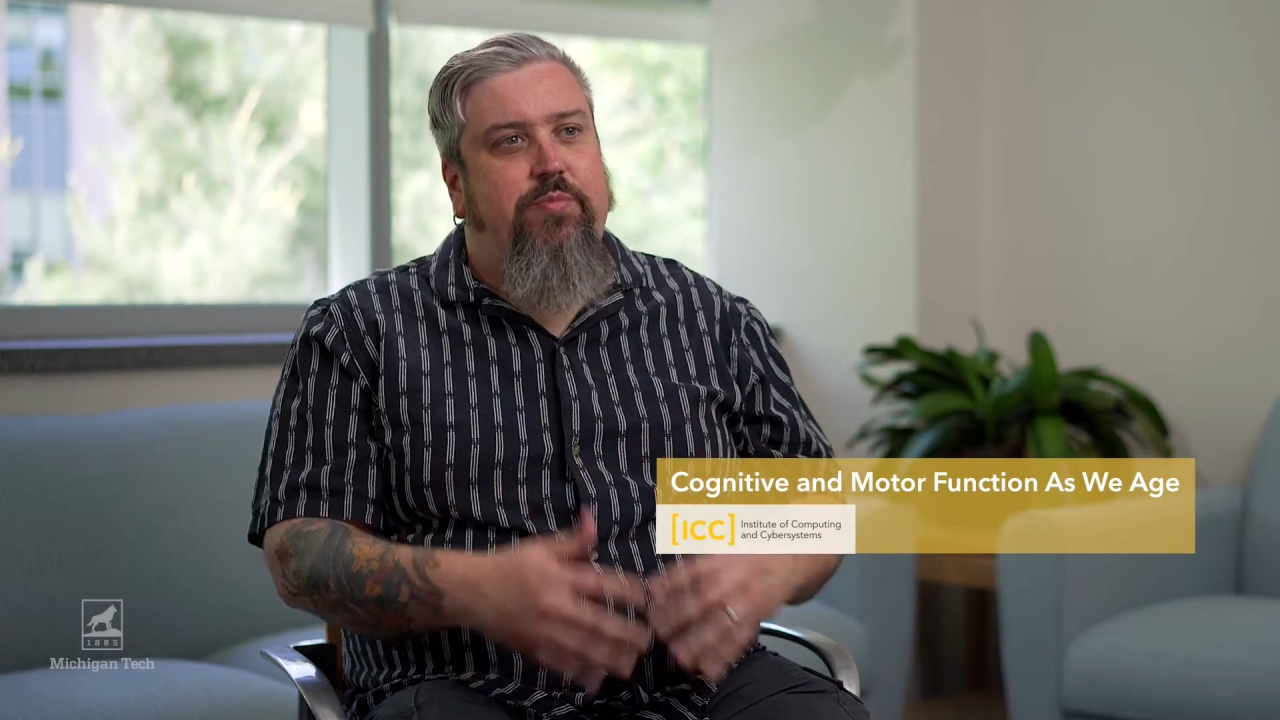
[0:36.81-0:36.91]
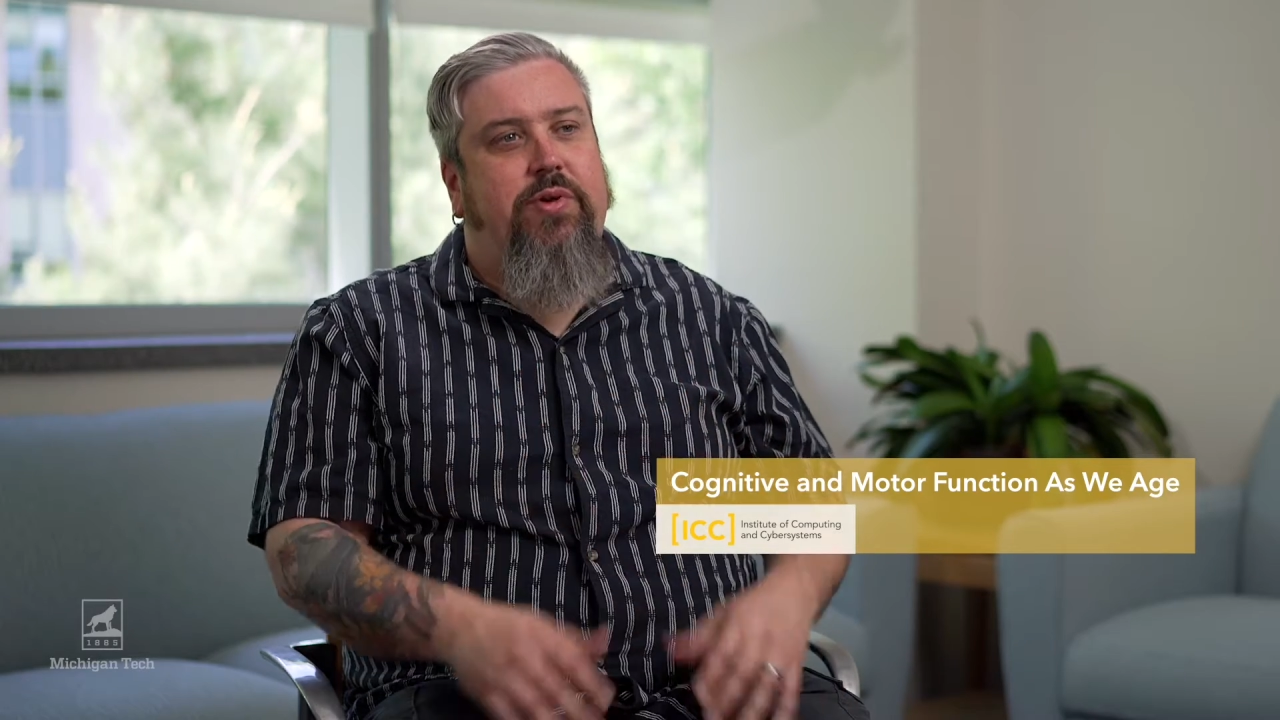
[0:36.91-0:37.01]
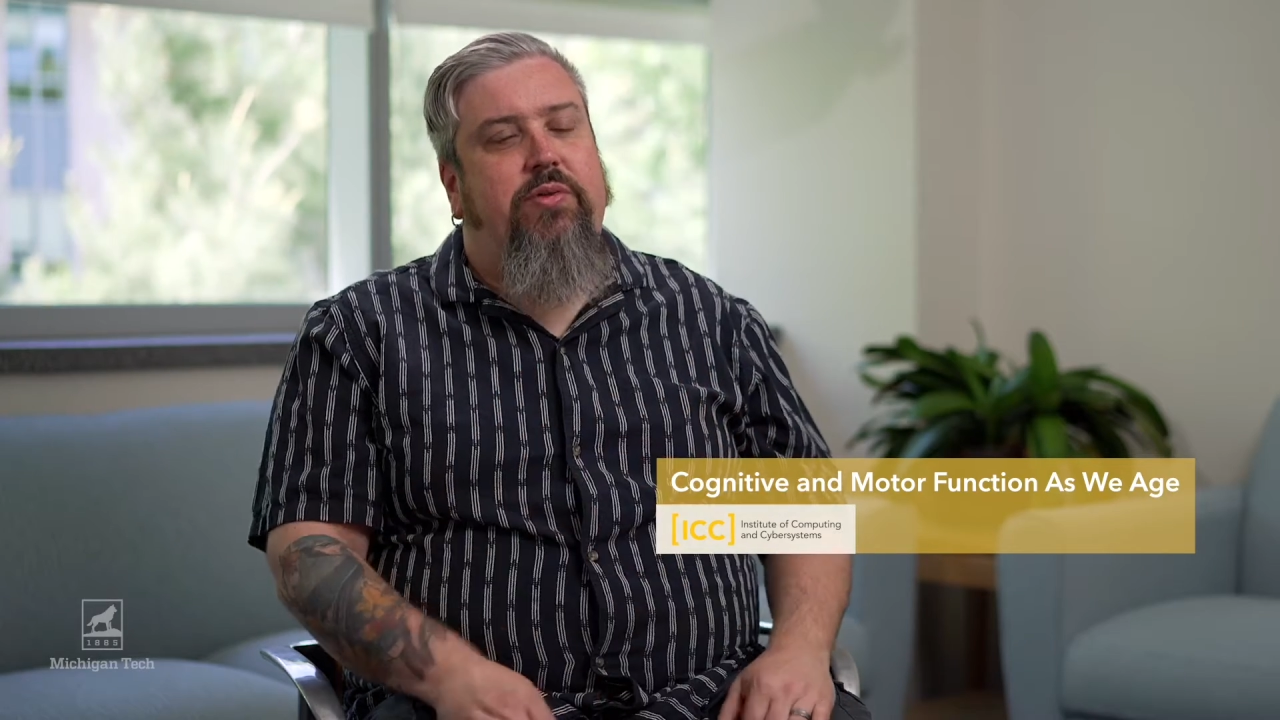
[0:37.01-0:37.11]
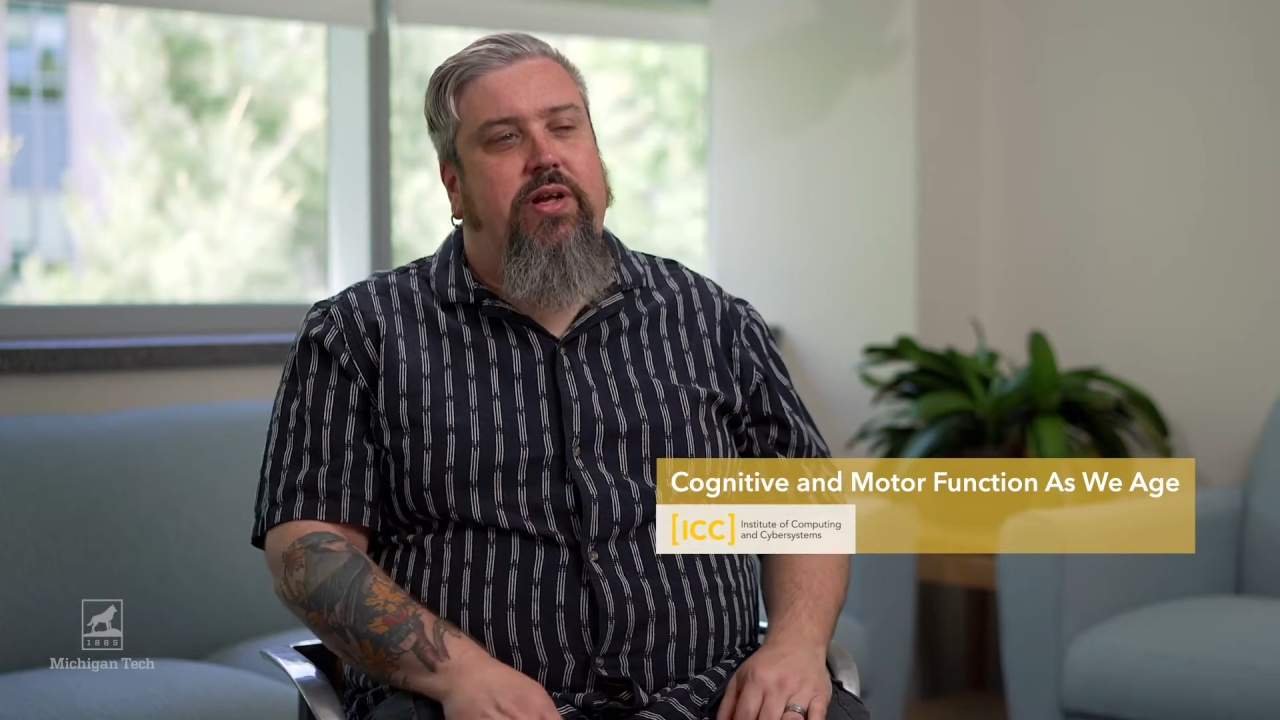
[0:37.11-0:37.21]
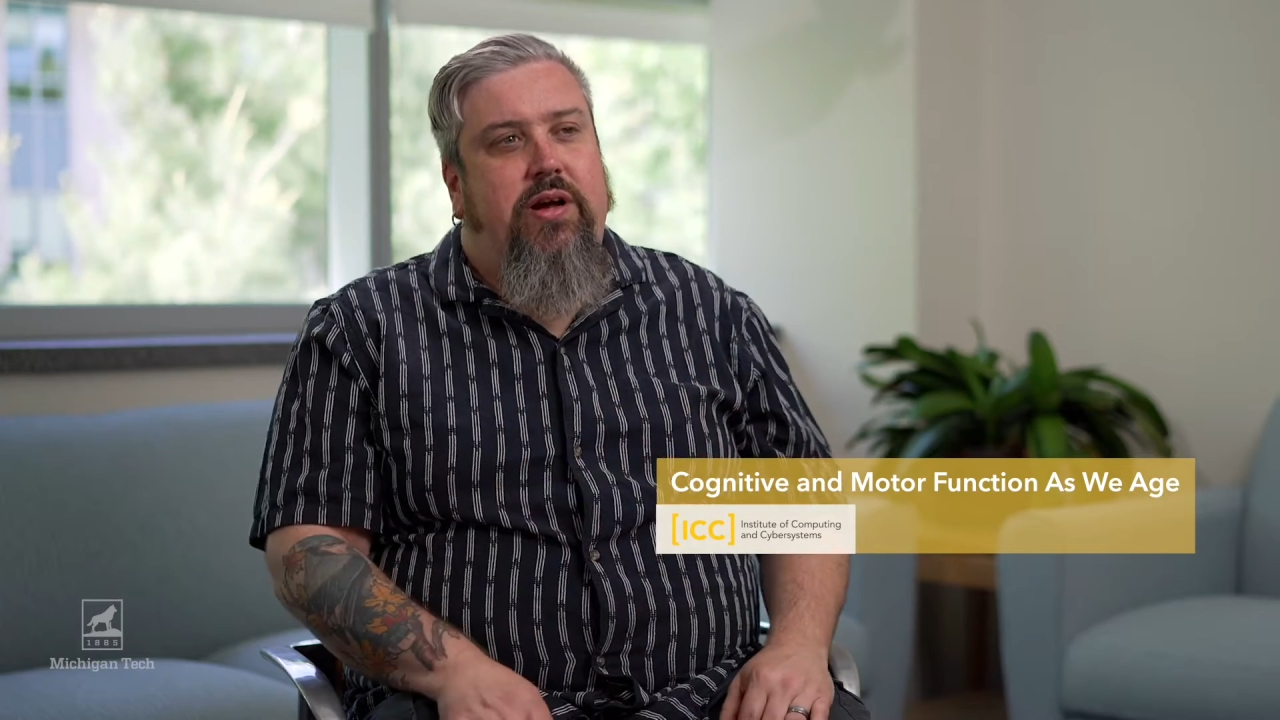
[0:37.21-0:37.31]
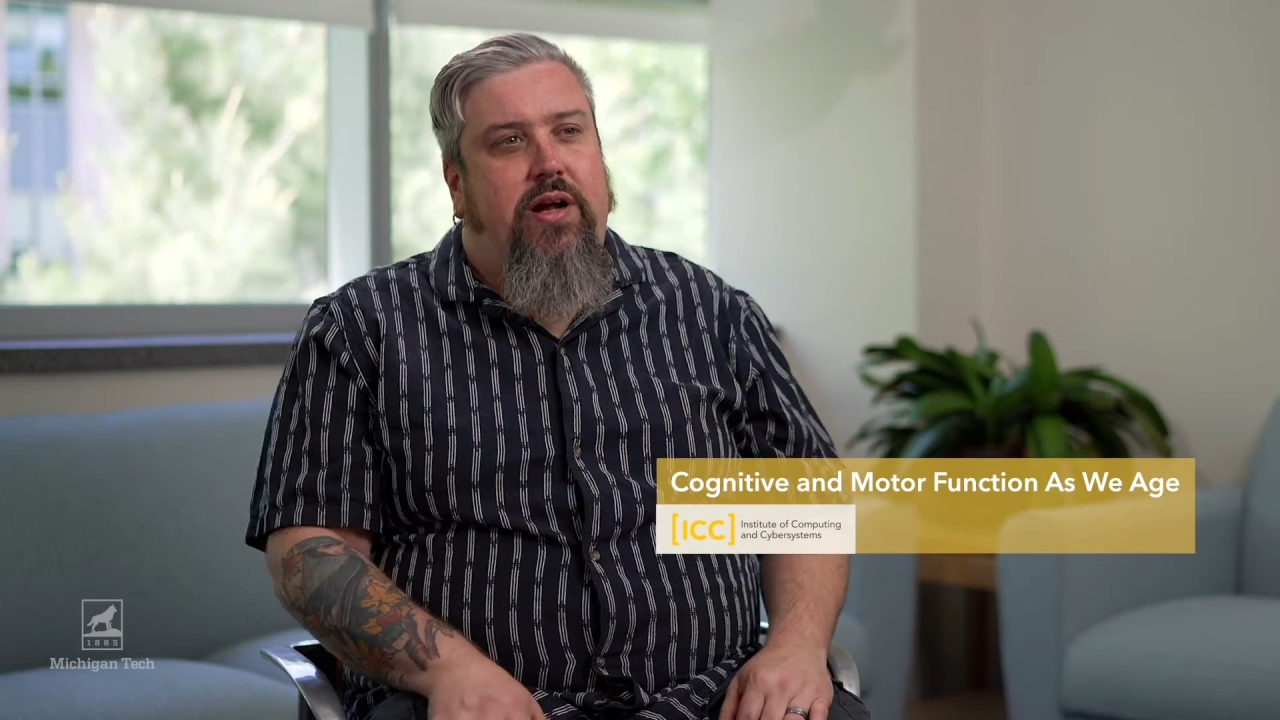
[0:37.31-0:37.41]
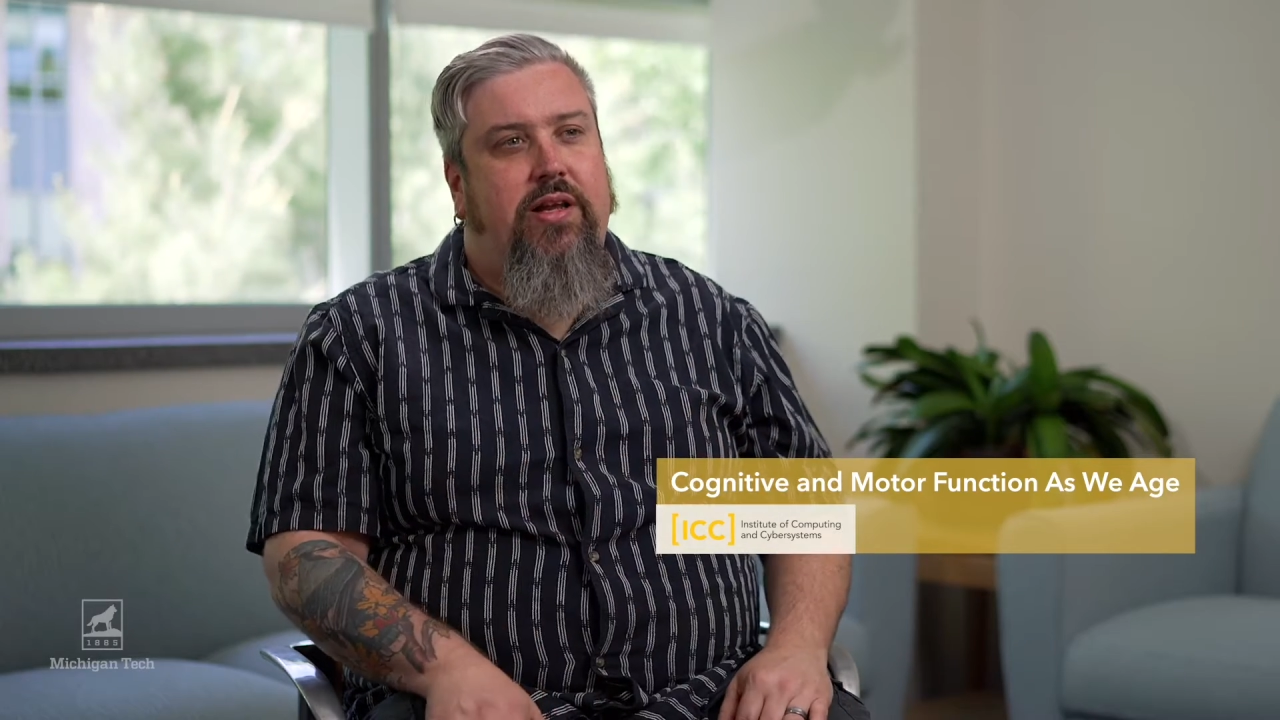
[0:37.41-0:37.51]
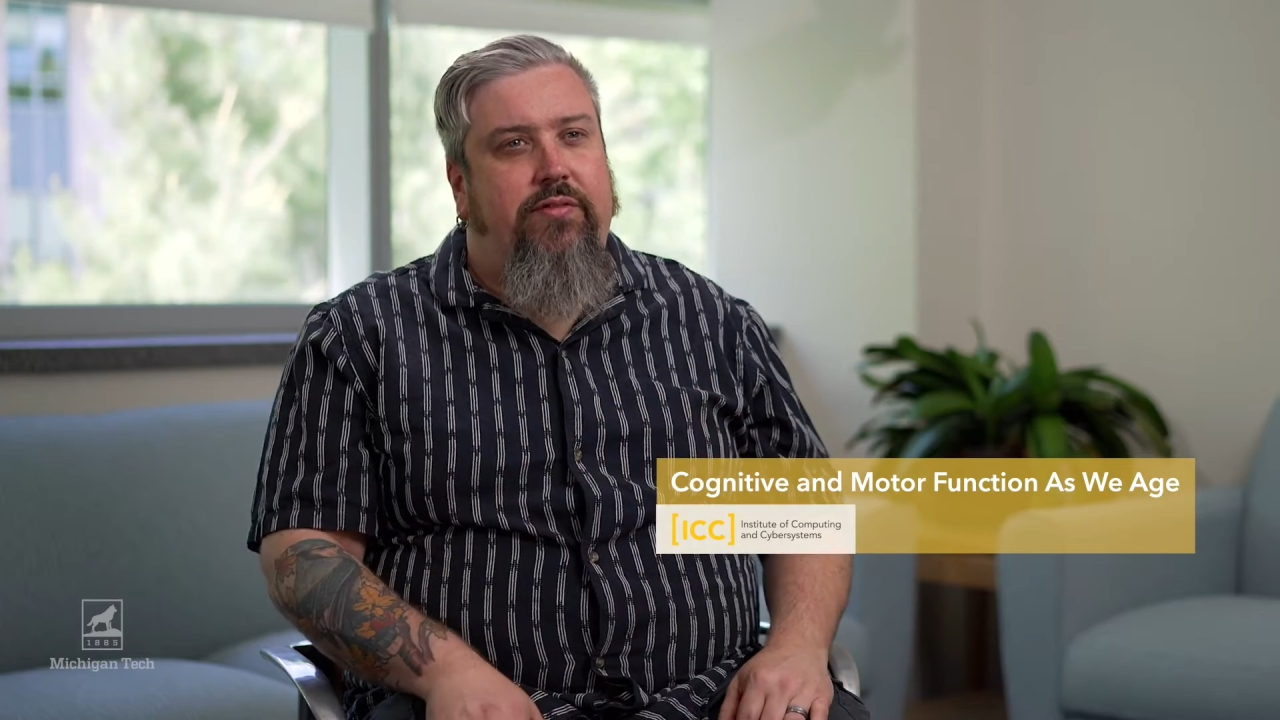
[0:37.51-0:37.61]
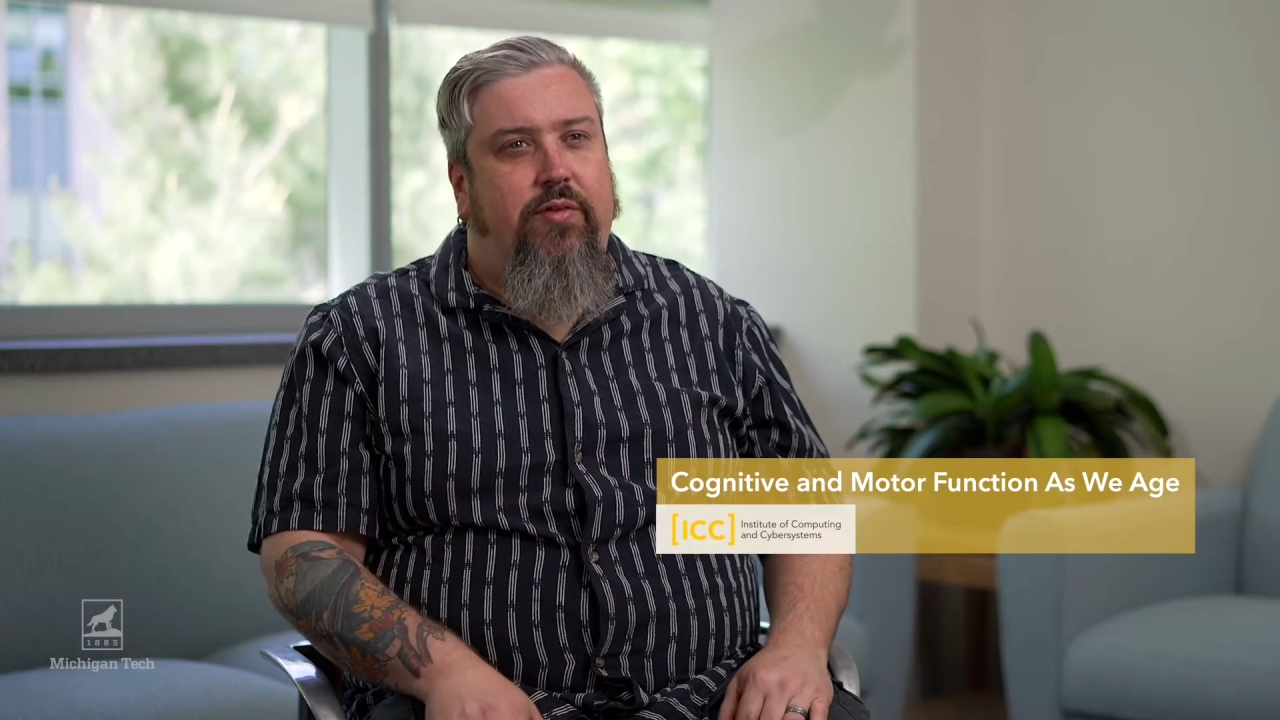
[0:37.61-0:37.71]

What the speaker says: between cognitive